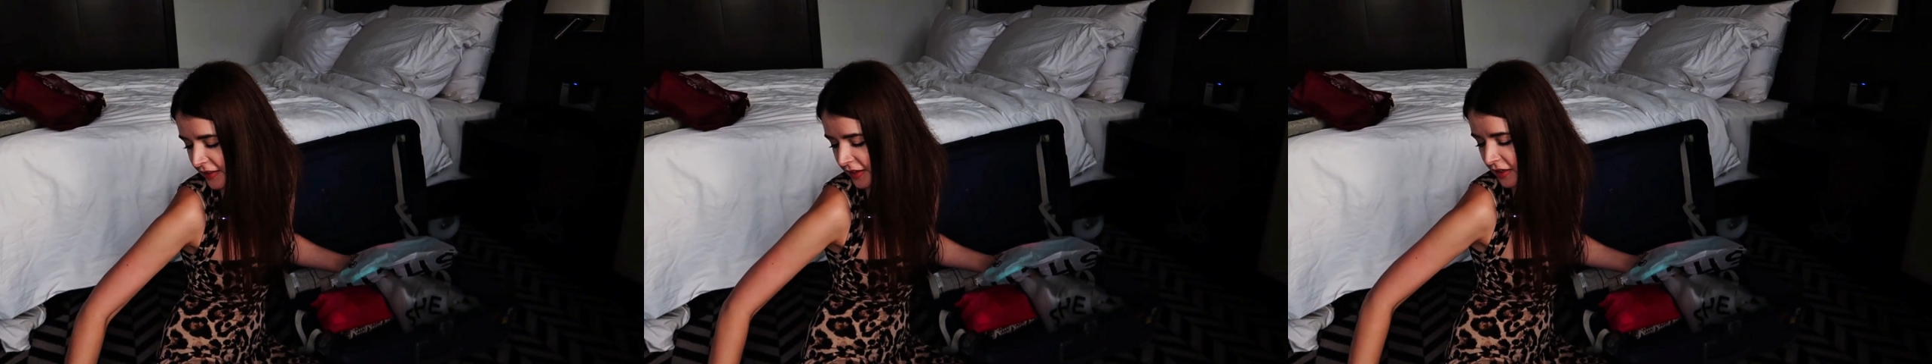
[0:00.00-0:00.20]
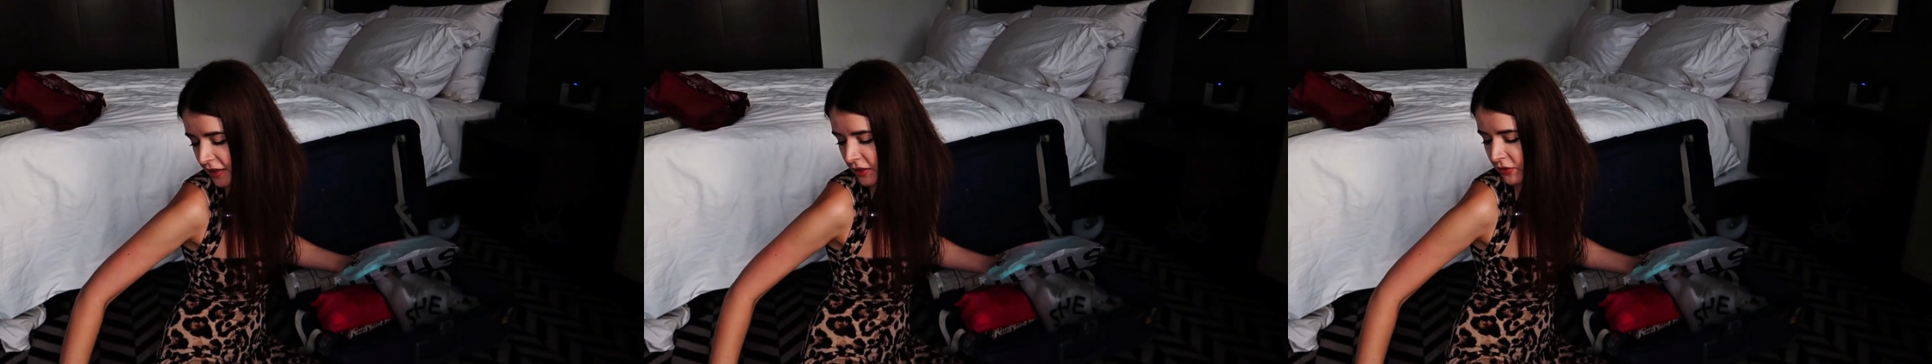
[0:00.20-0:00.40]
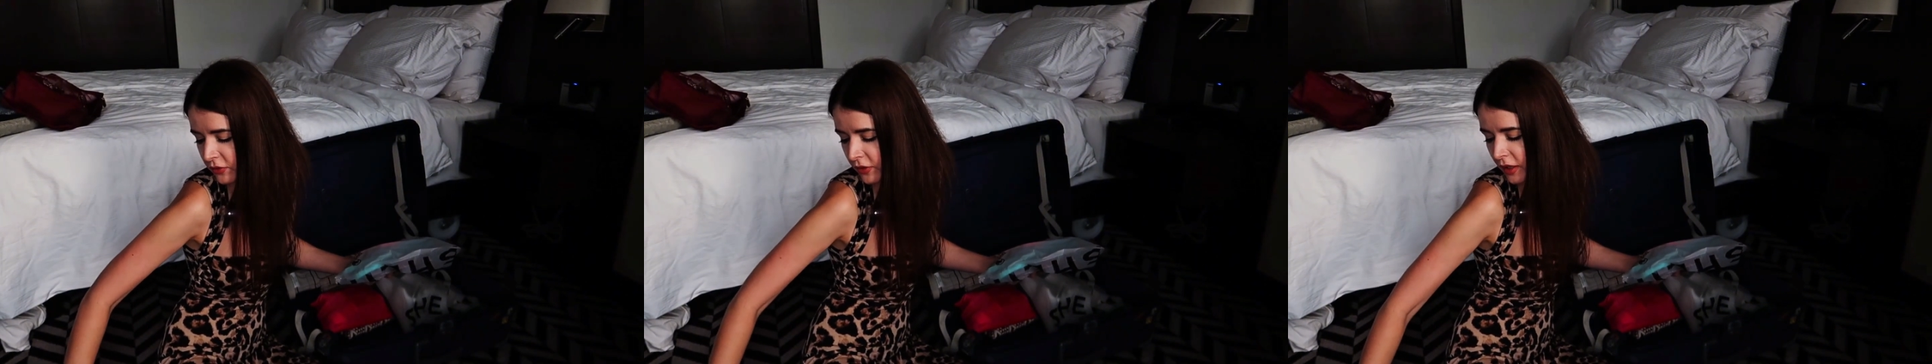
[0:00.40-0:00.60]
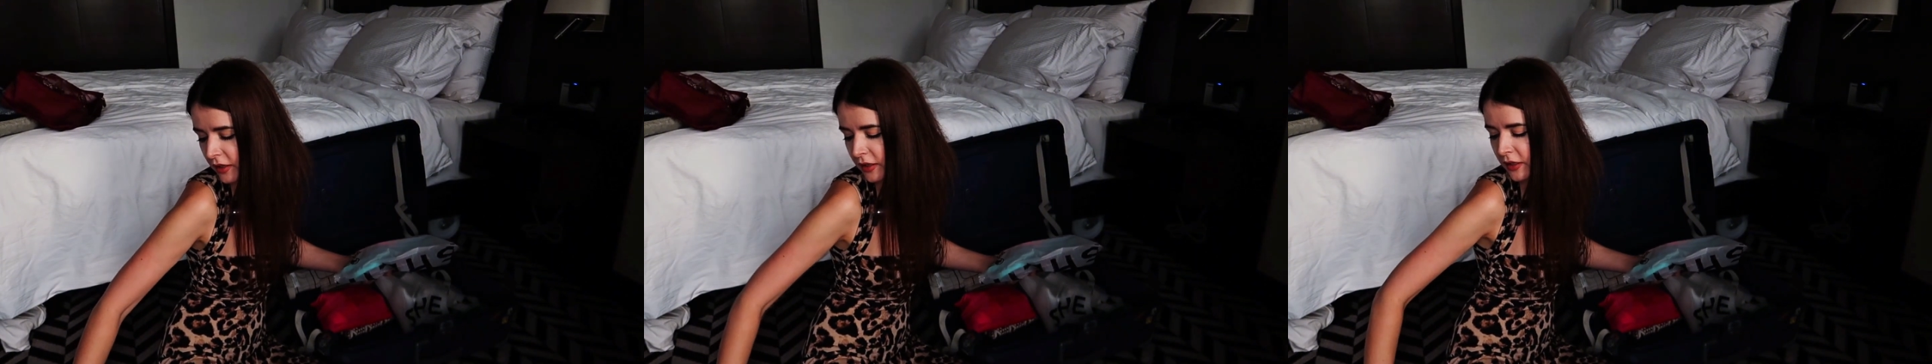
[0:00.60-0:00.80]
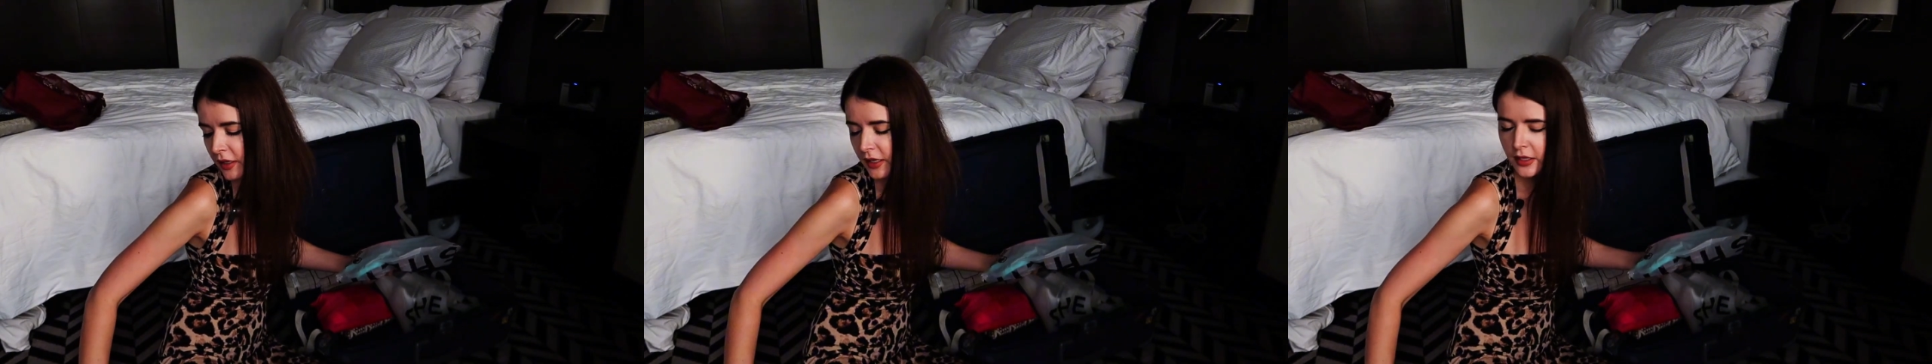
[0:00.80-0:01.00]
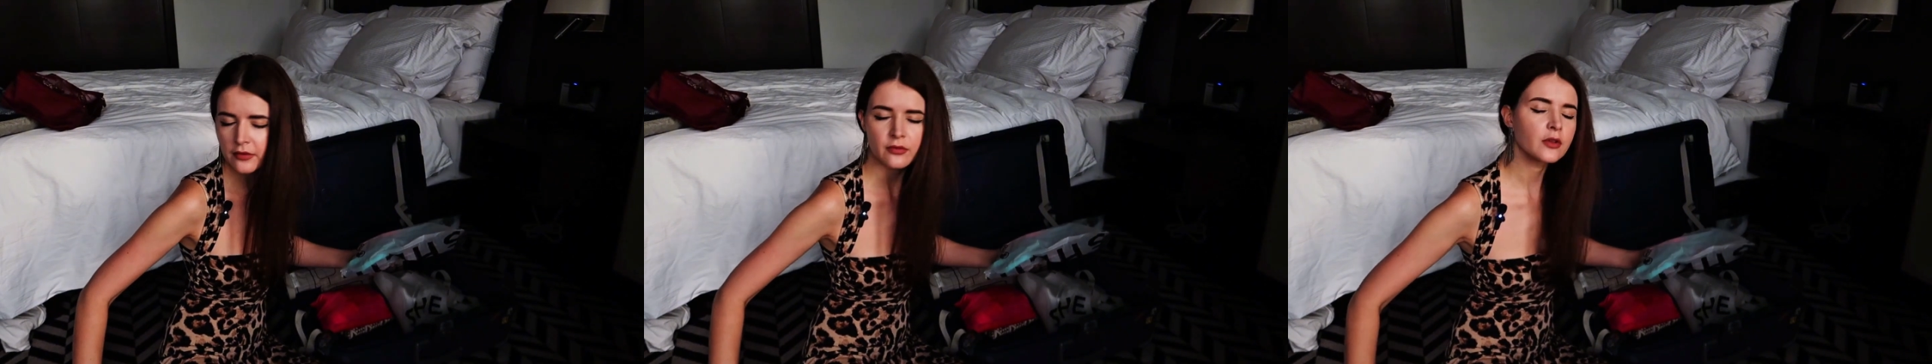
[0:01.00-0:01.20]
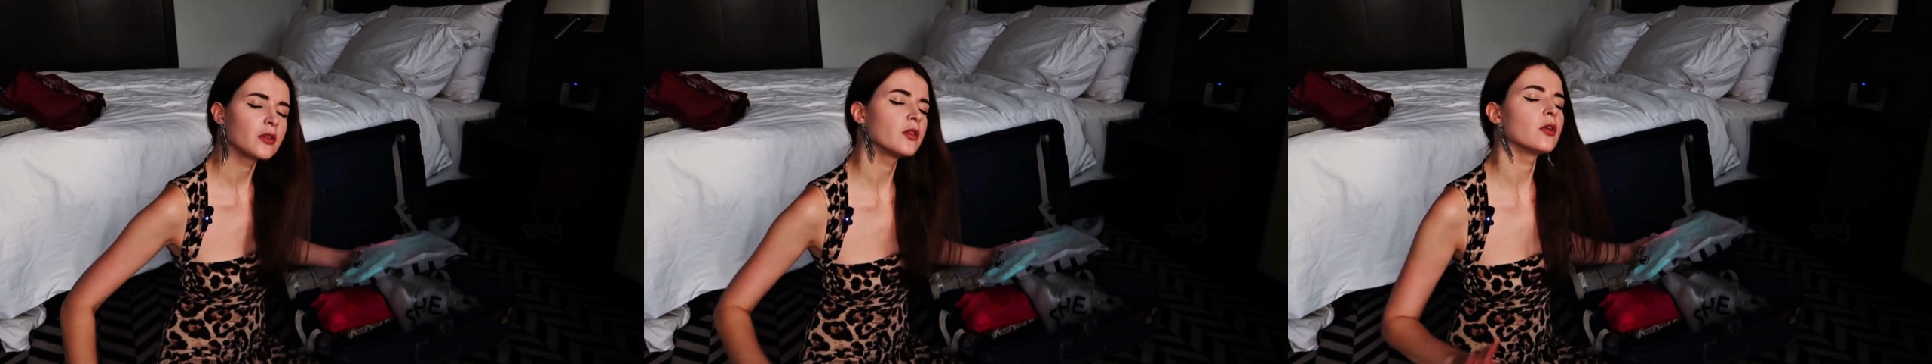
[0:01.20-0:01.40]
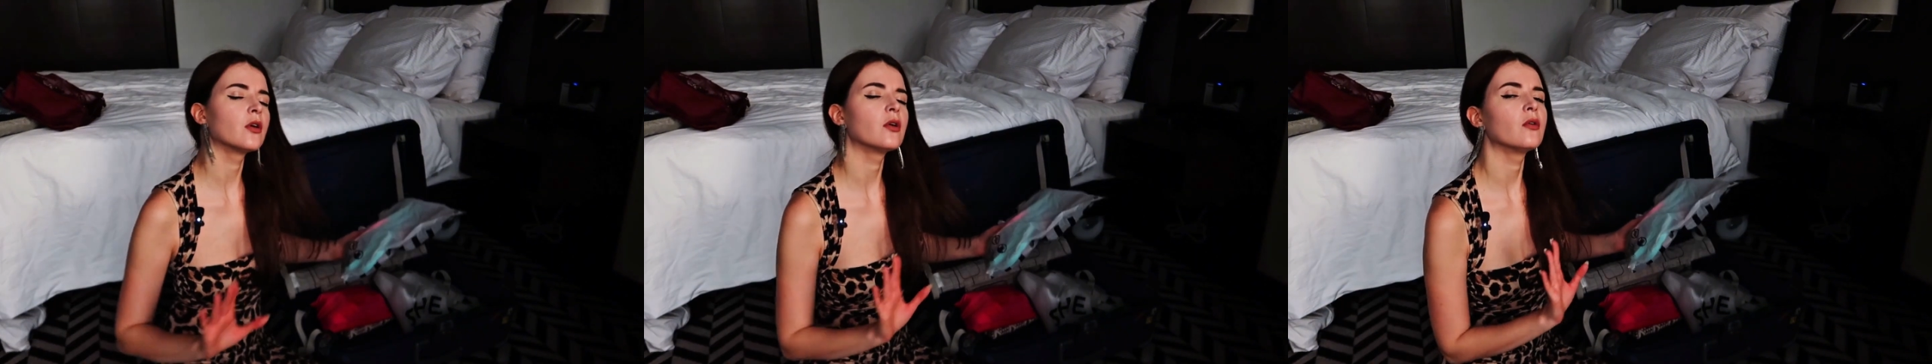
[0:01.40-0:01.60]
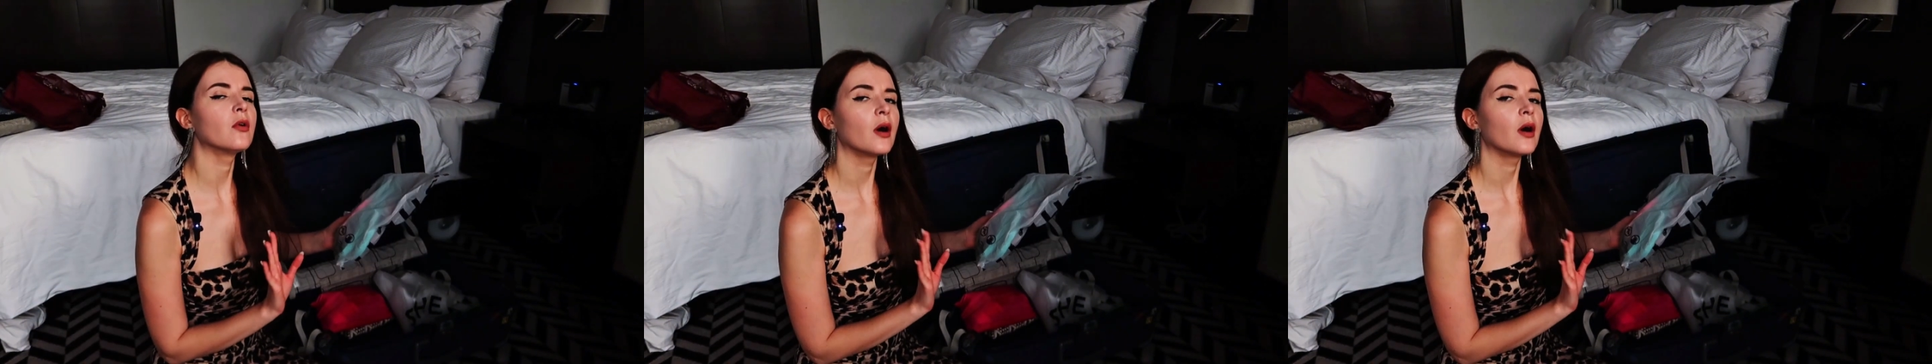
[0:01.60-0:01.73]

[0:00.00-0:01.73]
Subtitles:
now. Even though,